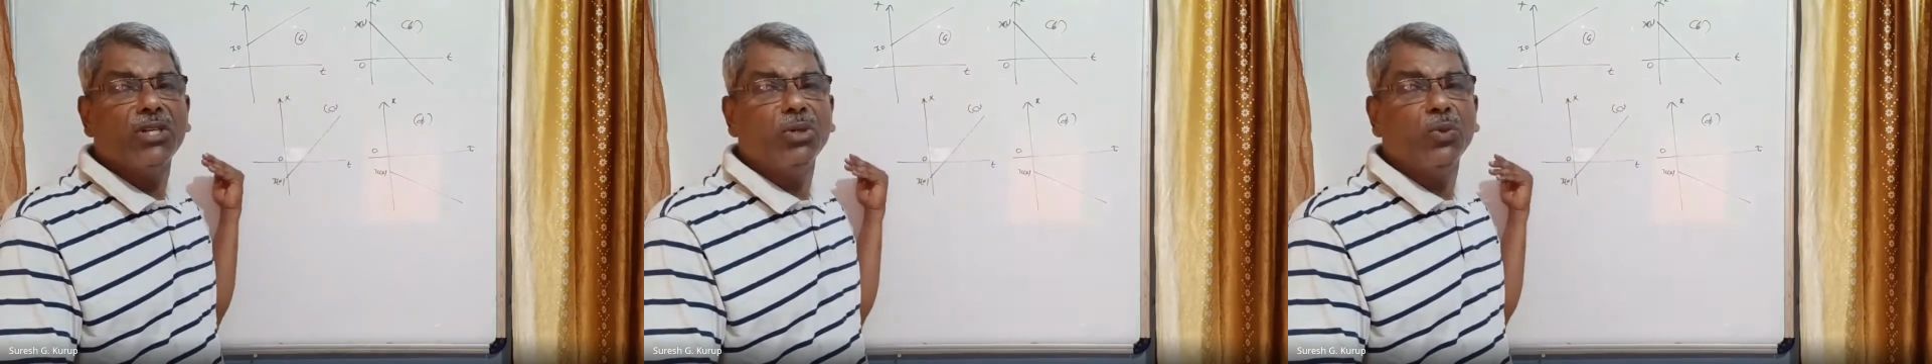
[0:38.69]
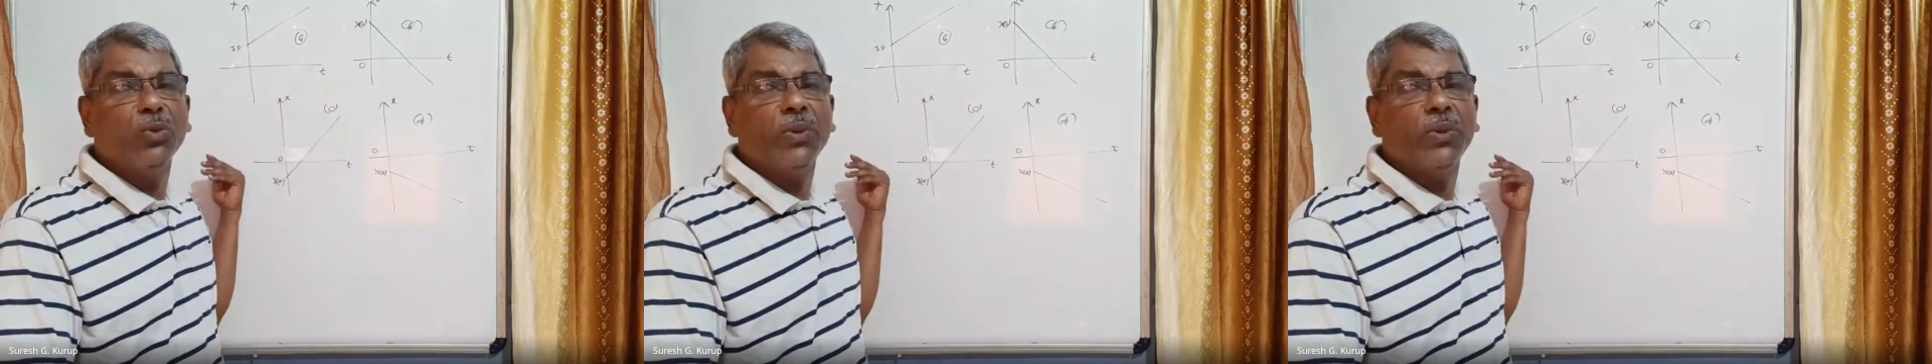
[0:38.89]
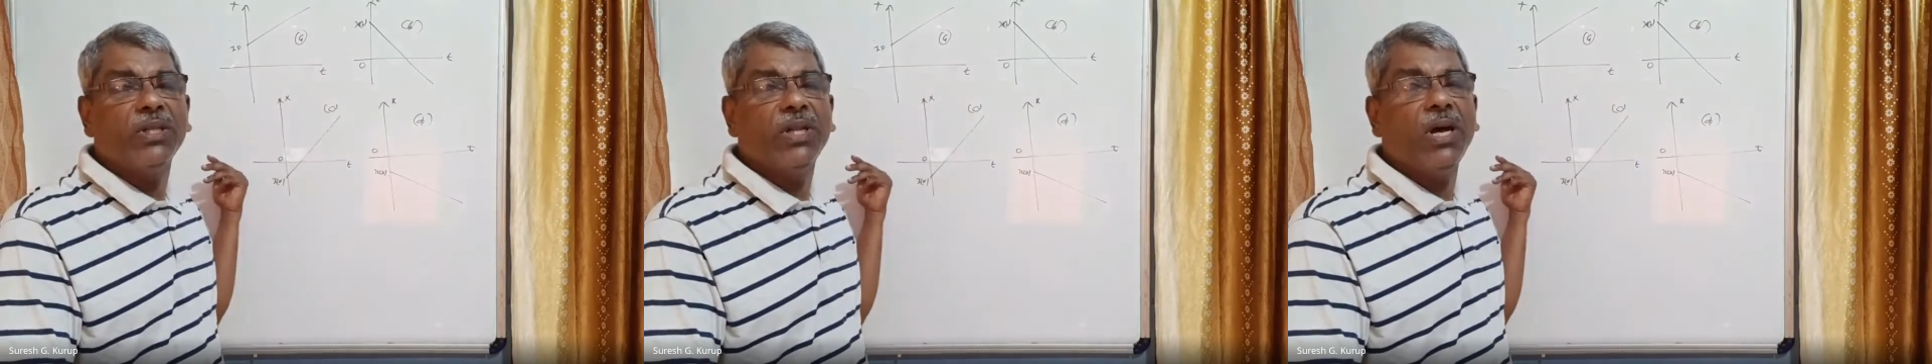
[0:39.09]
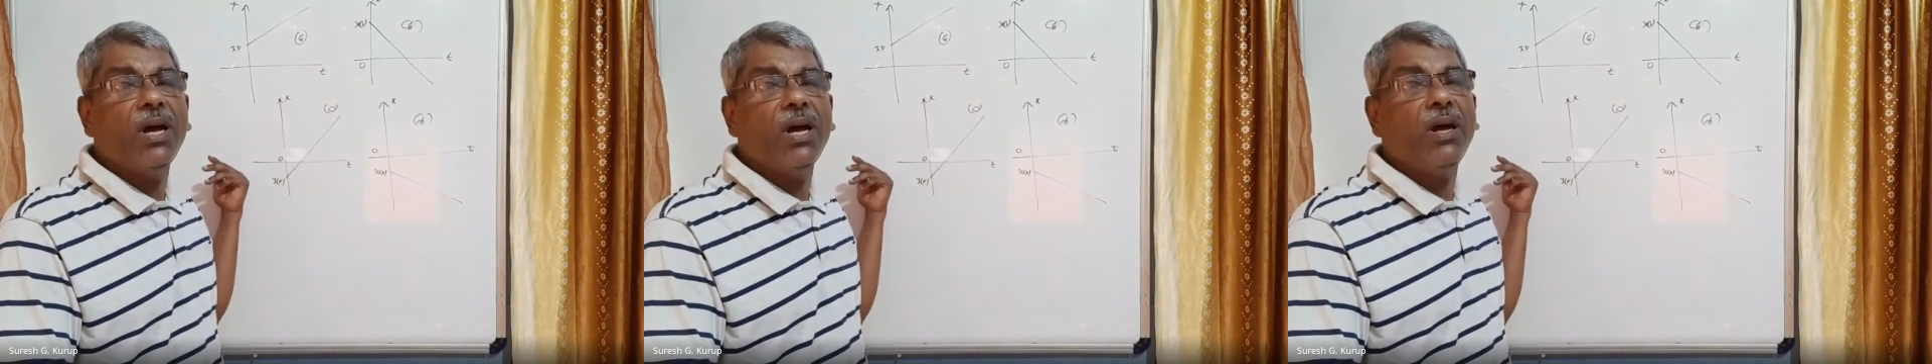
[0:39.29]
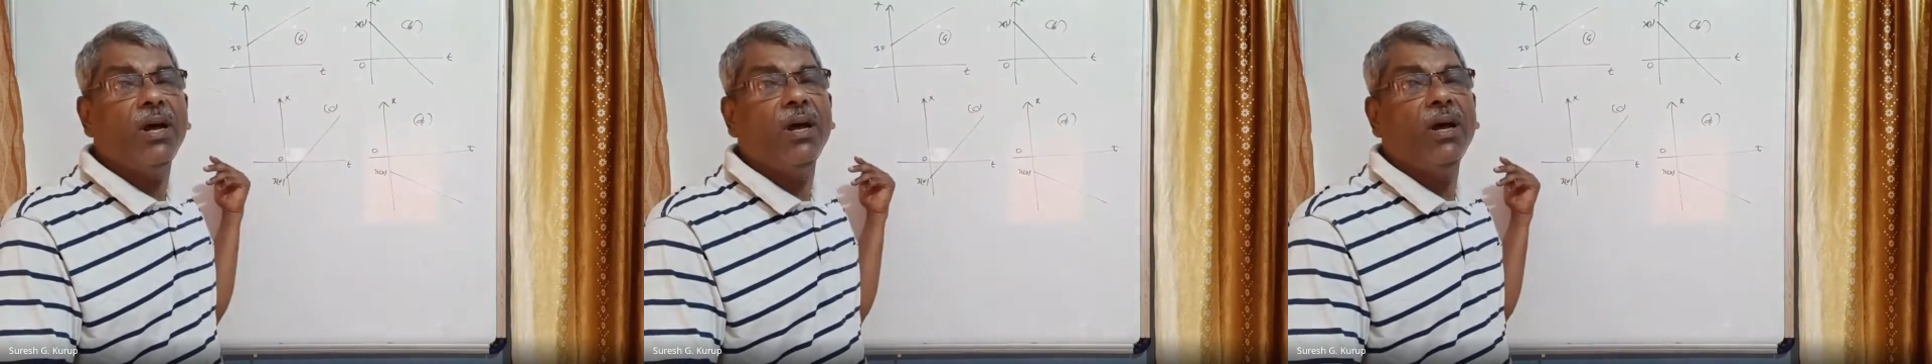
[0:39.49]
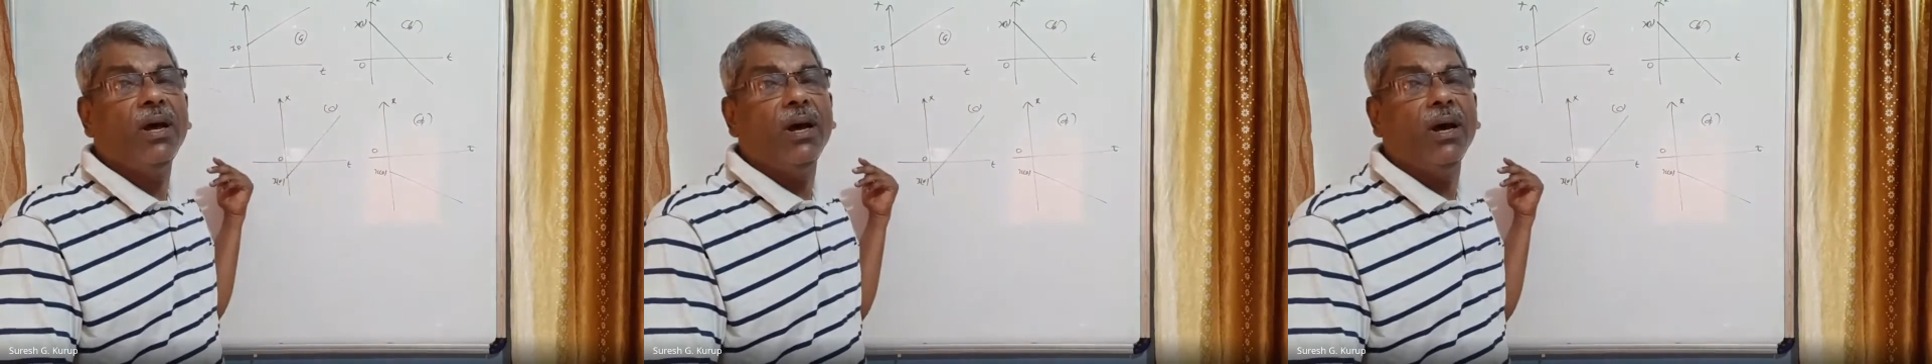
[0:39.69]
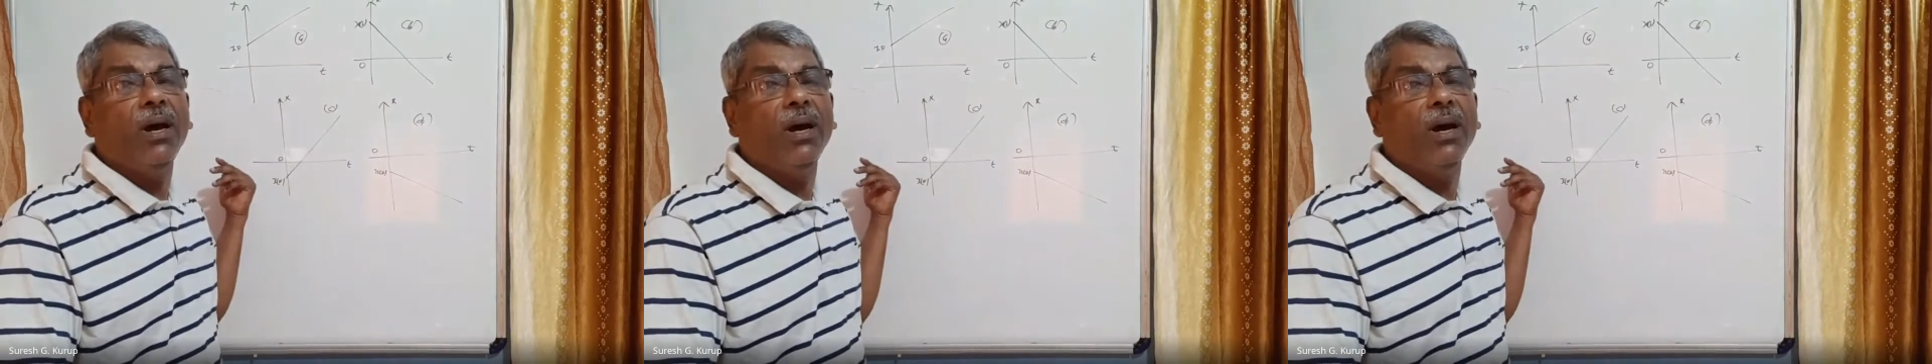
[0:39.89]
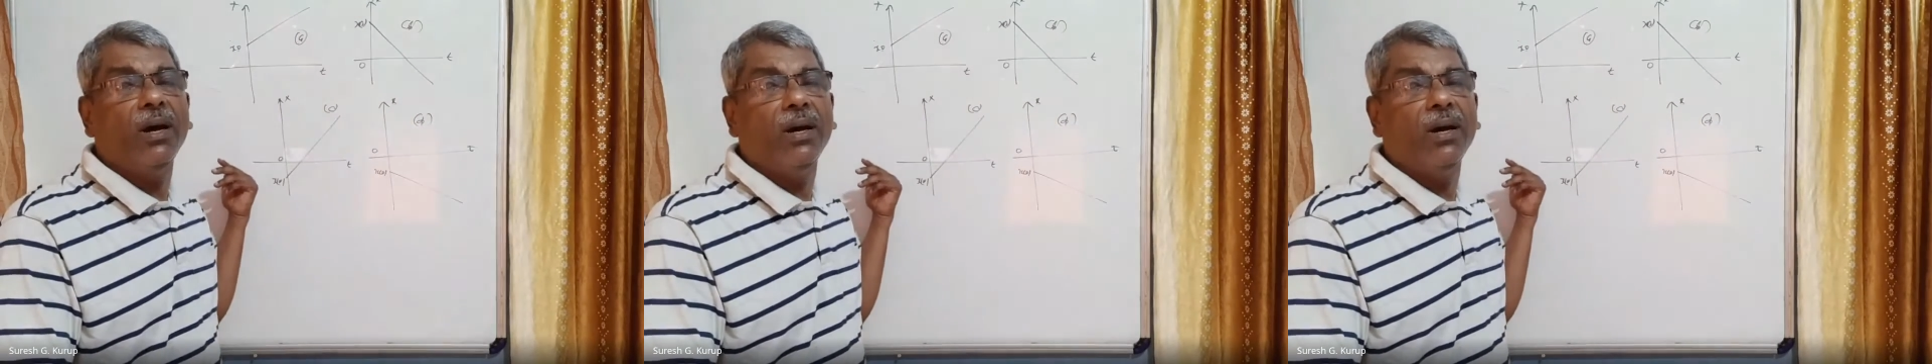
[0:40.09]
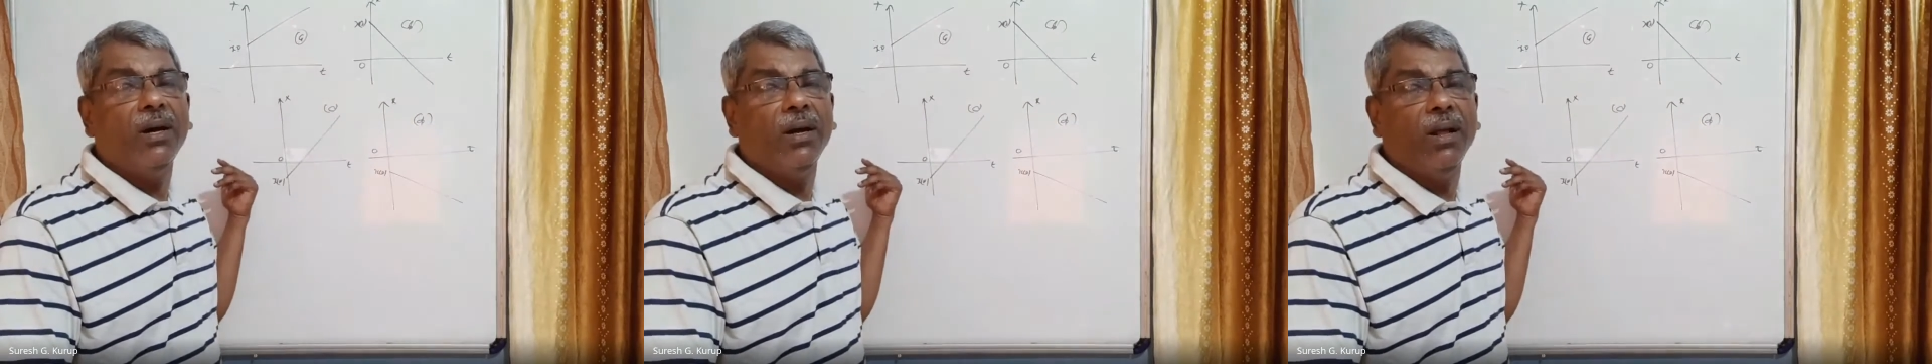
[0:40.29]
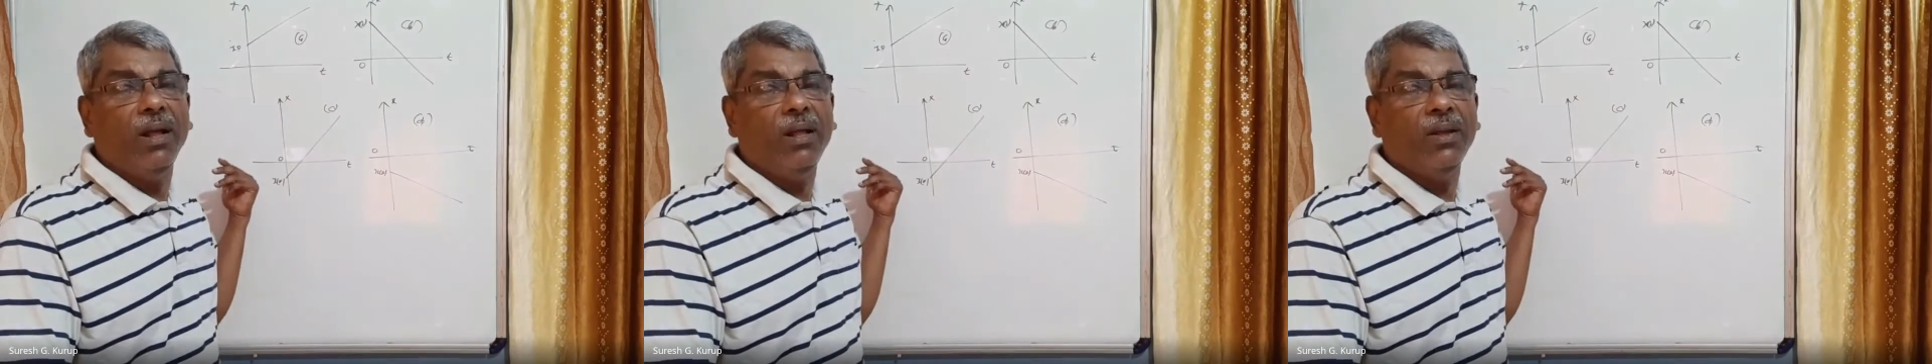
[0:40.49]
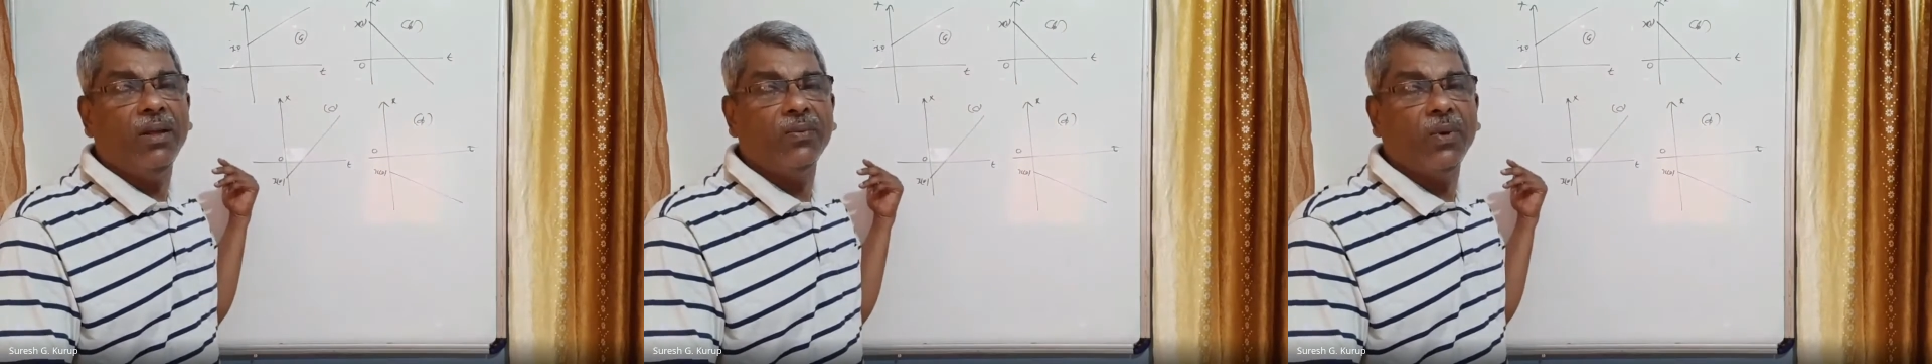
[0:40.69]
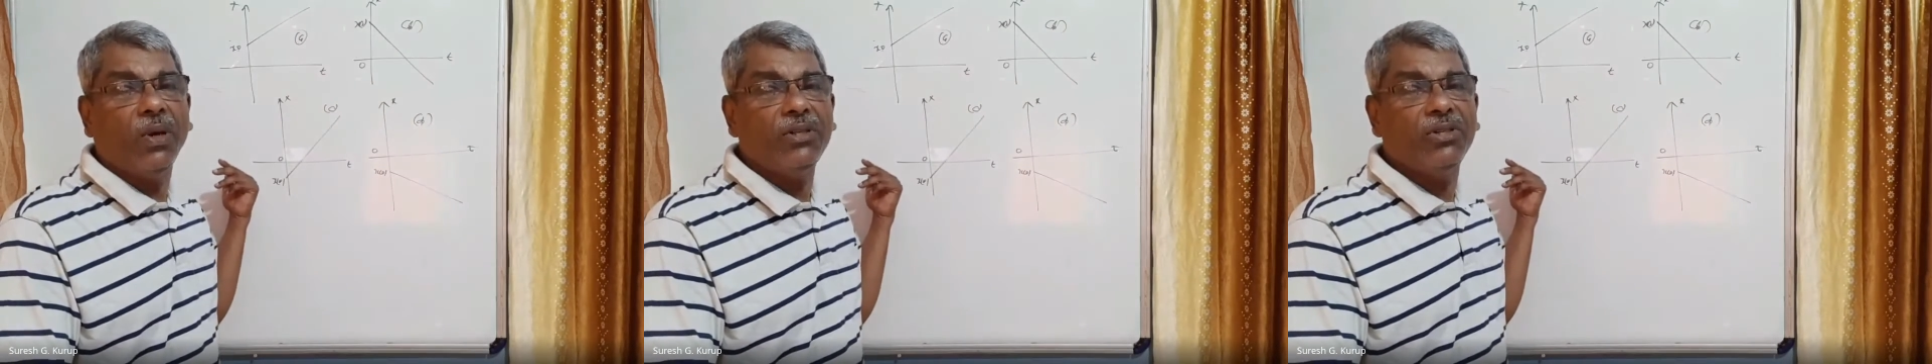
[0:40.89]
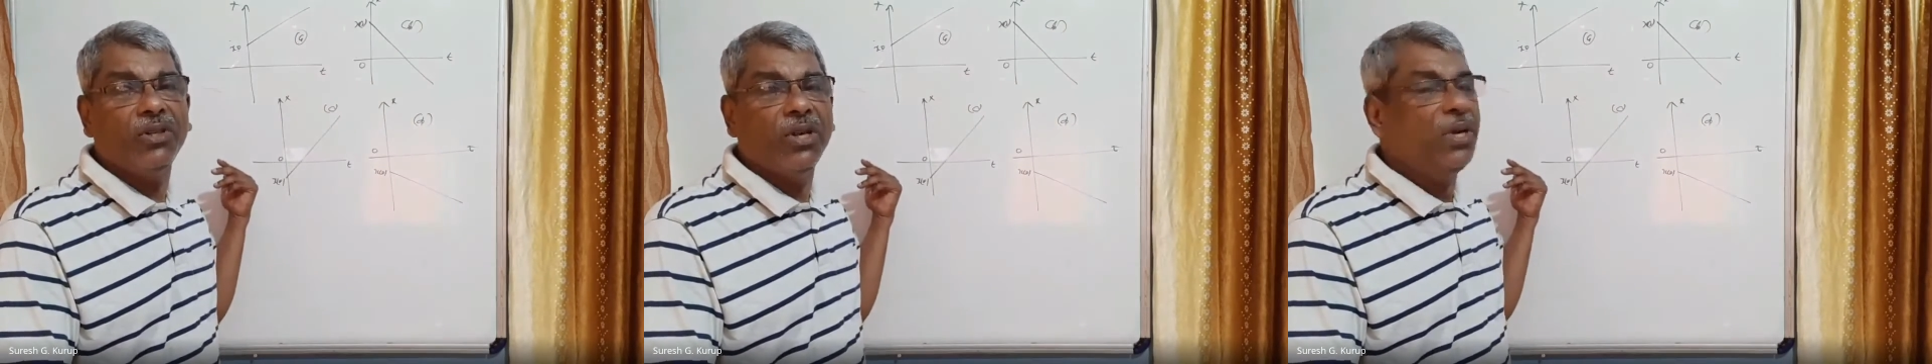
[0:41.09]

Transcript: toward the what?